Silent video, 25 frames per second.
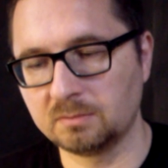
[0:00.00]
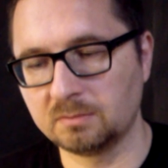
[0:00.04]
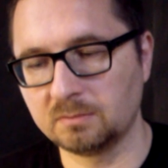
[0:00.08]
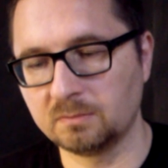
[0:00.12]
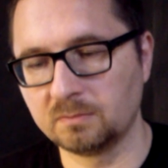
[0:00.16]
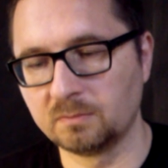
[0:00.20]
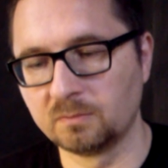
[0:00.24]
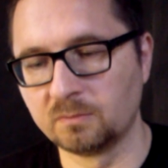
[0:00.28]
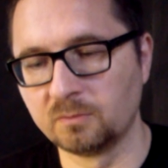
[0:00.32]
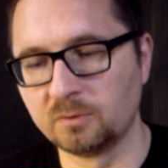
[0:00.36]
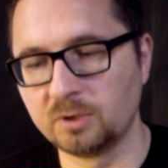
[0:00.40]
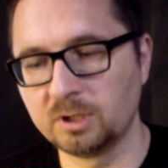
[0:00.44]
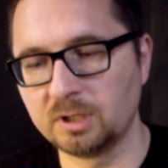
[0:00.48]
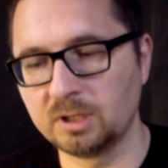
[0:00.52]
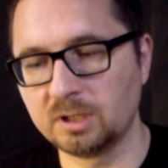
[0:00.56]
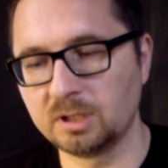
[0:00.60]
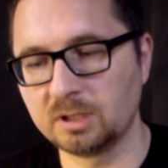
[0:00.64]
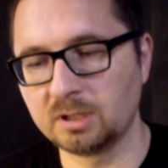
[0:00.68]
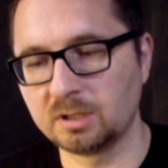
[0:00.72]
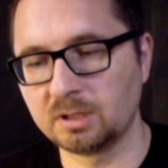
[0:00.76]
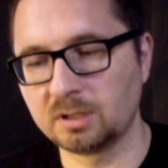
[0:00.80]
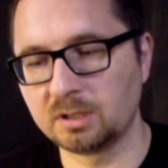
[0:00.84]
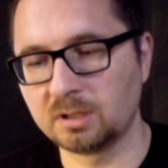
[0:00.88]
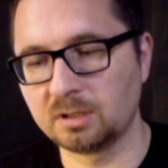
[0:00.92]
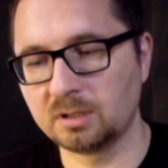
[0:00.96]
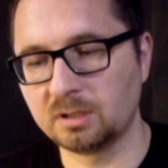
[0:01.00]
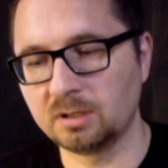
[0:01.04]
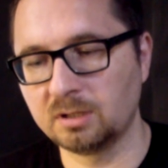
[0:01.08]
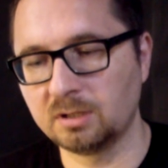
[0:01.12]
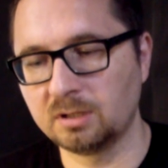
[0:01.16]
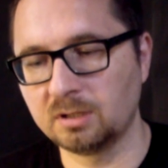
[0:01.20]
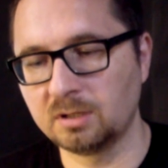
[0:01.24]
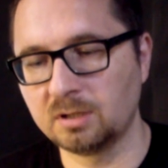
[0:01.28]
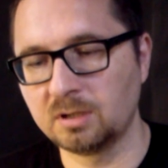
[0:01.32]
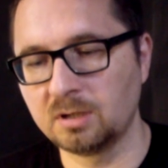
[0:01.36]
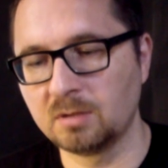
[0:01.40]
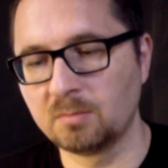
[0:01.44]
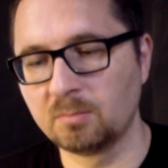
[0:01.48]
really
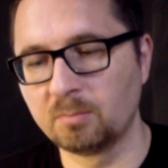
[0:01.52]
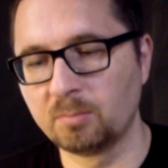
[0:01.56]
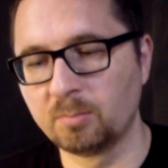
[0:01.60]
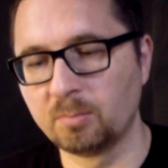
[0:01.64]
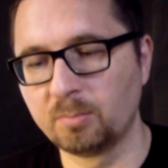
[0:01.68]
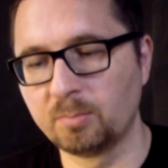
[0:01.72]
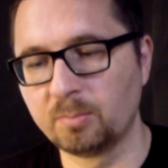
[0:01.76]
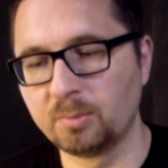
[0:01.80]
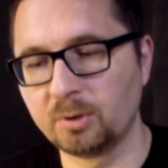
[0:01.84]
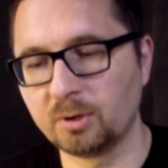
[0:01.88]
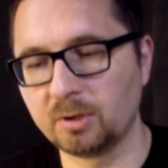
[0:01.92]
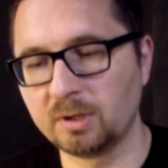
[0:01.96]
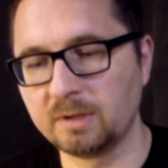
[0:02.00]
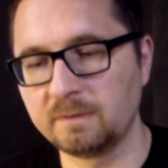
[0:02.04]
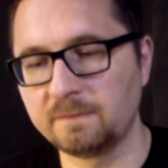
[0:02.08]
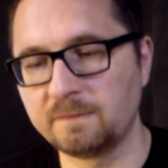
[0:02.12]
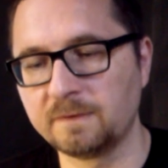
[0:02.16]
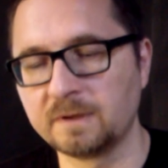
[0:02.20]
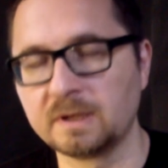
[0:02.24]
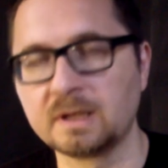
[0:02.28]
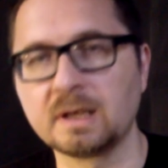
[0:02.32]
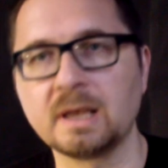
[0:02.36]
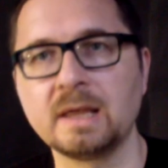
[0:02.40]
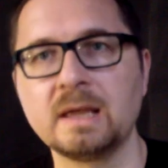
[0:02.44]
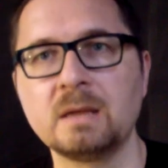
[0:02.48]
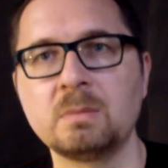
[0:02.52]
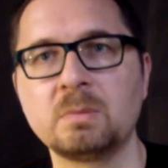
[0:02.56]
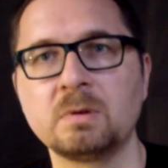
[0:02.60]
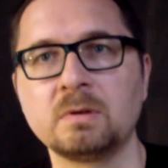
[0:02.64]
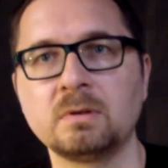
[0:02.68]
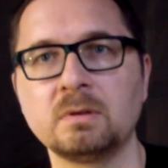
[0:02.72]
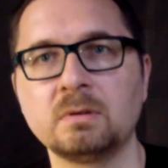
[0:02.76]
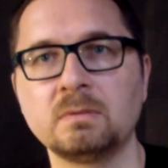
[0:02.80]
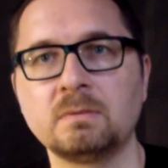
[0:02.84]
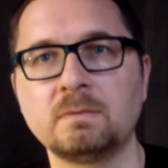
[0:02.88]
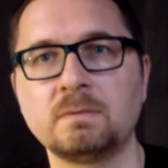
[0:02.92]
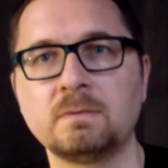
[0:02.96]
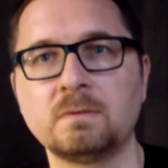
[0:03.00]
prolific
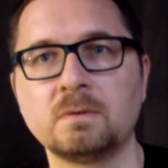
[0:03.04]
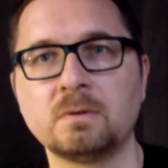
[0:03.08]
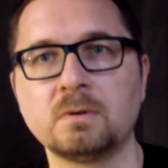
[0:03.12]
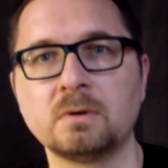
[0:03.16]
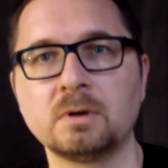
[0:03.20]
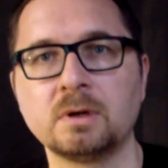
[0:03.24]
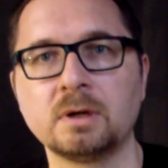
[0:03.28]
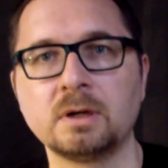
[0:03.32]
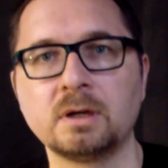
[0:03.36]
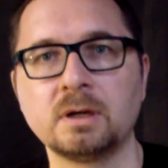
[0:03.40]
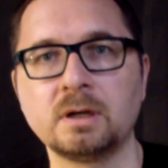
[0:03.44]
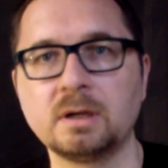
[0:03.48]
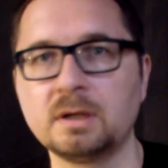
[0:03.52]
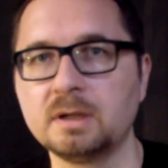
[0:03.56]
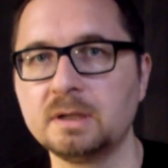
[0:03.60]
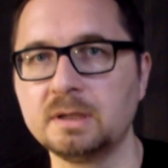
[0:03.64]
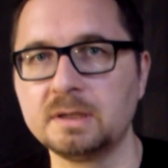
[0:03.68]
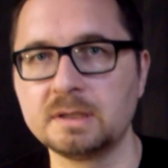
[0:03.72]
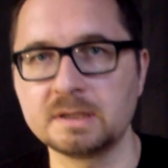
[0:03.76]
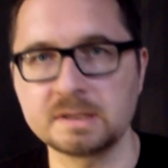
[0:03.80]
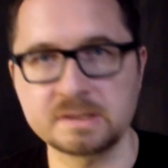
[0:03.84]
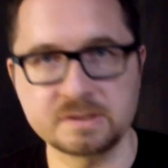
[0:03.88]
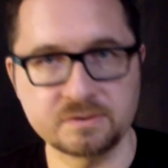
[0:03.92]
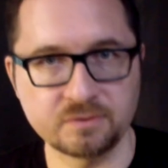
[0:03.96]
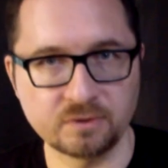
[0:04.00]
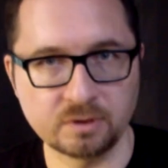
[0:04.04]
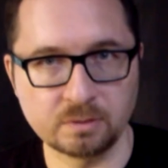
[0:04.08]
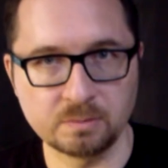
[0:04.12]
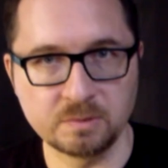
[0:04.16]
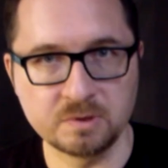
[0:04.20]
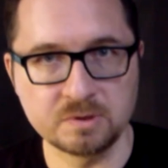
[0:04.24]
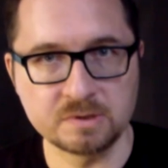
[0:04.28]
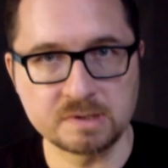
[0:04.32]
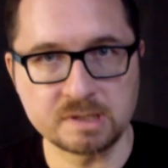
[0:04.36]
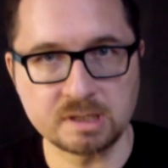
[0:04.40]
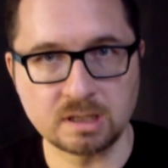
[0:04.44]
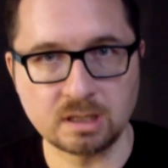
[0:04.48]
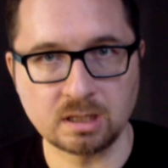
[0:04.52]
label for industrial
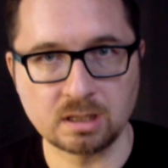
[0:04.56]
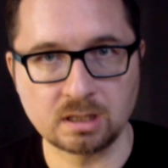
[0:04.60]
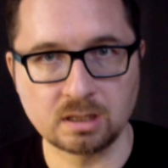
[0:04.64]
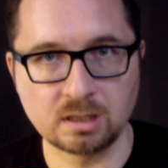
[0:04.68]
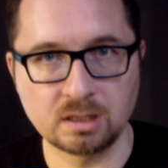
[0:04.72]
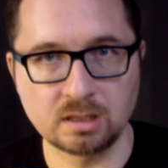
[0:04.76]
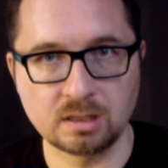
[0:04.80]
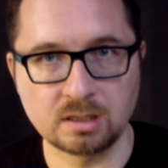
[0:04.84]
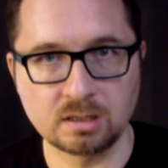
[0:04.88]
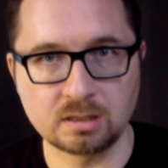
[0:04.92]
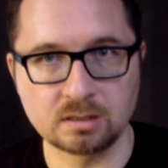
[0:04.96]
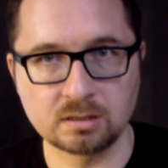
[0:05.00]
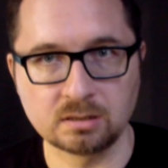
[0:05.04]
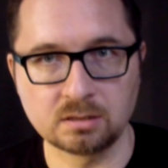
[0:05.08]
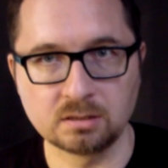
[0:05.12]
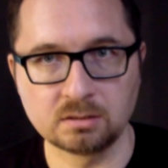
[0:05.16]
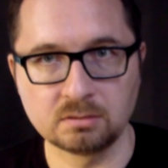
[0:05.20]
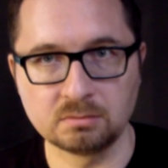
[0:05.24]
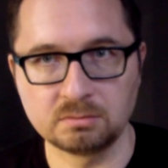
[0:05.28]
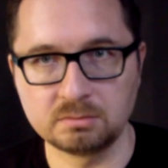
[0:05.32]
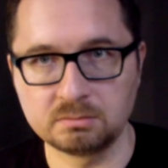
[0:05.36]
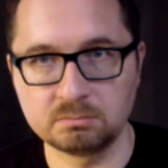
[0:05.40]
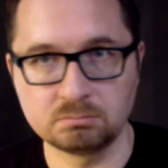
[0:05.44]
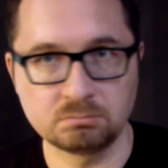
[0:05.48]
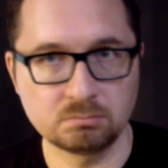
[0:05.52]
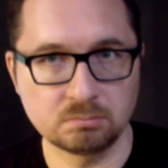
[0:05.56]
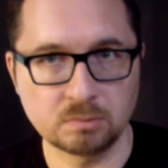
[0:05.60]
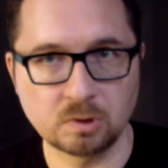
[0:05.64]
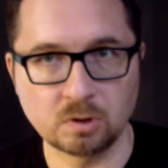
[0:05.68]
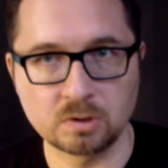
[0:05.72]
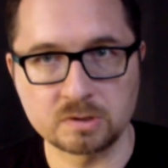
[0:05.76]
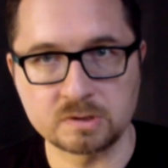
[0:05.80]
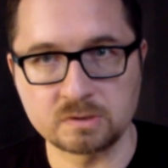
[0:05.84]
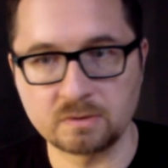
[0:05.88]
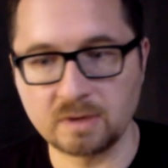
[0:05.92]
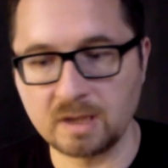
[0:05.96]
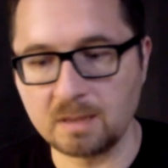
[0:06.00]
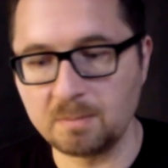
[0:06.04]
music and
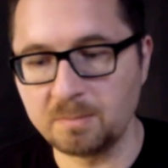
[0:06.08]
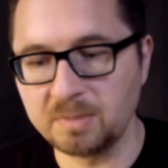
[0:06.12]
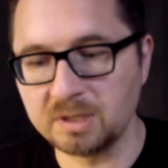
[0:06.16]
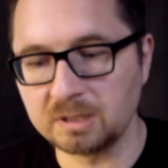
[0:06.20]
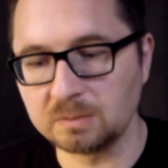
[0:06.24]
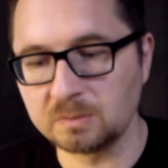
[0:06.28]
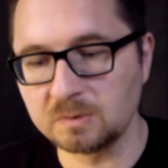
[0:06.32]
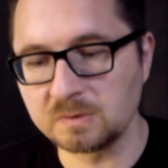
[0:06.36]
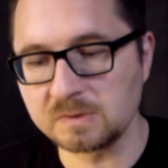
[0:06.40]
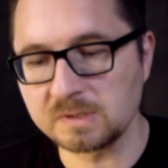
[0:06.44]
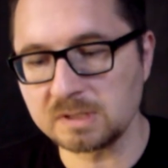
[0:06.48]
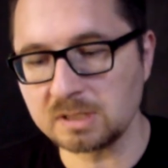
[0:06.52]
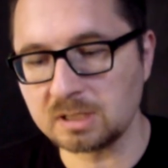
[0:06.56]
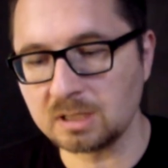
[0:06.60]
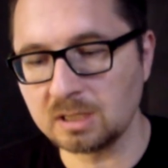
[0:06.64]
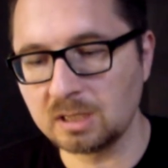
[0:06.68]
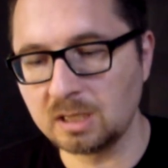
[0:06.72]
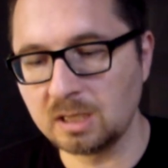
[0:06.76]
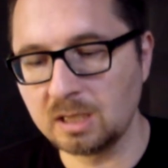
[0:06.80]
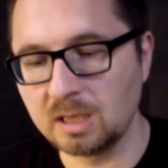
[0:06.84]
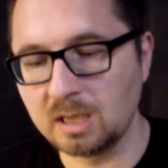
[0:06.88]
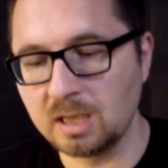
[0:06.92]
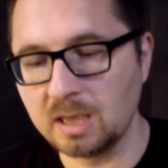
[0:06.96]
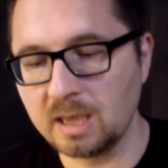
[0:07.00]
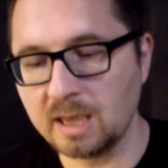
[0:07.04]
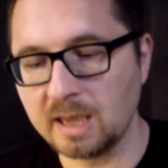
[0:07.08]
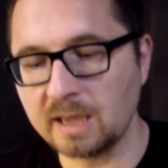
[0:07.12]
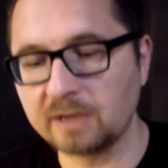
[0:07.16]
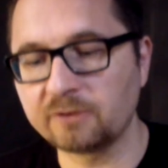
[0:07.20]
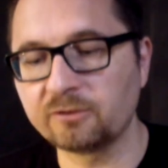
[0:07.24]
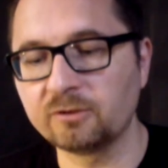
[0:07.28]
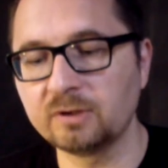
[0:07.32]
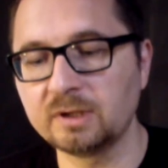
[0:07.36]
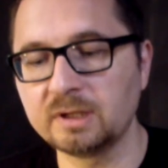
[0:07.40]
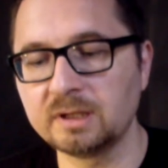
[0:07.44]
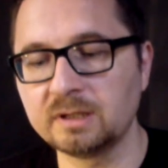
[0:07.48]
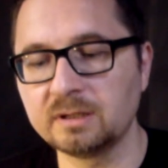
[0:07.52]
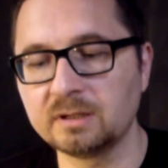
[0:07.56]
also ambient music.
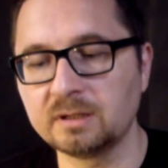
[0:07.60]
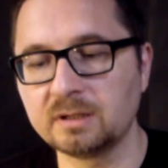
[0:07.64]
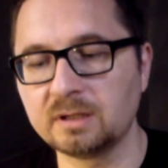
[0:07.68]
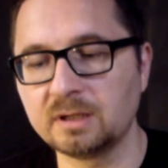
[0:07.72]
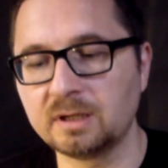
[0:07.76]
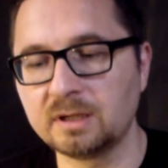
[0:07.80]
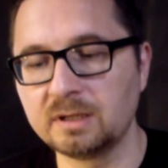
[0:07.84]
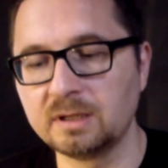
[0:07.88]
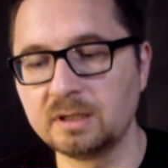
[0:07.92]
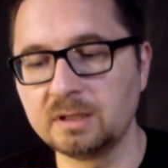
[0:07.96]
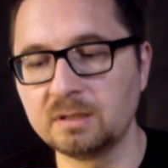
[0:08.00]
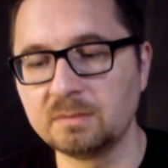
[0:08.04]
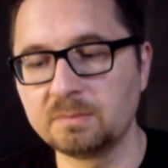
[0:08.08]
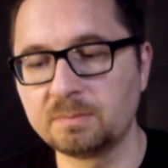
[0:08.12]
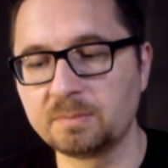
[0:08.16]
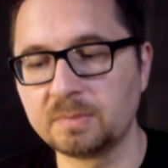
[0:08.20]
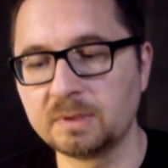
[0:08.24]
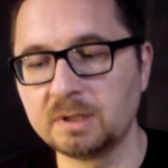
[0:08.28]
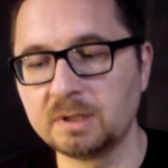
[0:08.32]
Actually, he